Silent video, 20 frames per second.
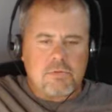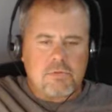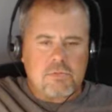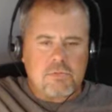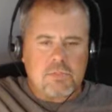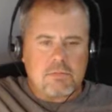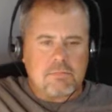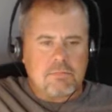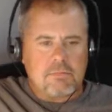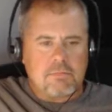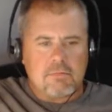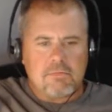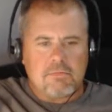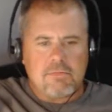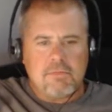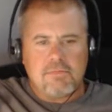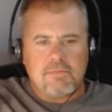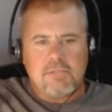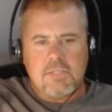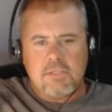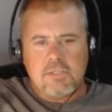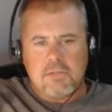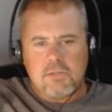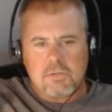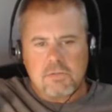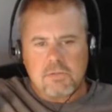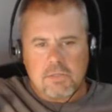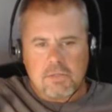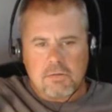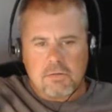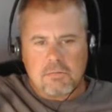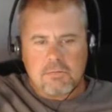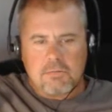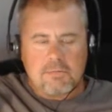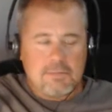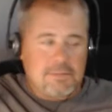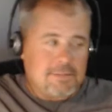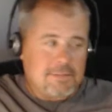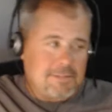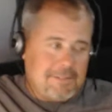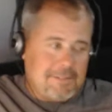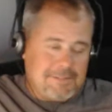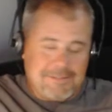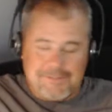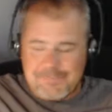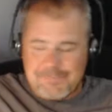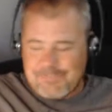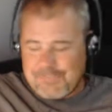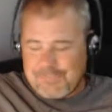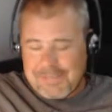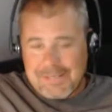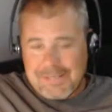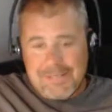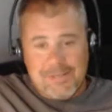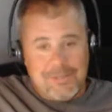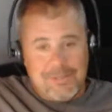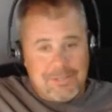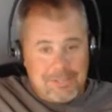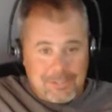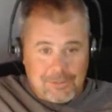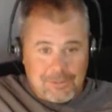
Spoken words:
it?" 15 years ago. A